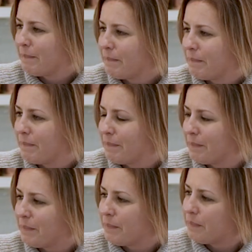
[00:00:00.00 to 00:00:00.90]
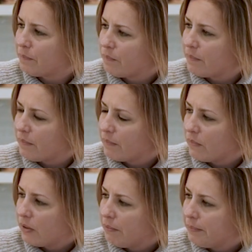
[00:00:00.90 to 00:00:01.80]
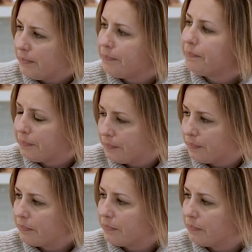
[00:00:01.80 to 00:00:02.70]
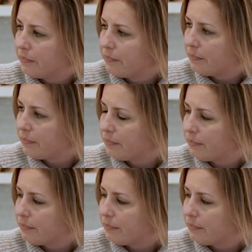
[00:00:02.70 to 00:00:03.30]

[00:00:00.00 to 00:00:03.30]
No words are spoken by the person on screen.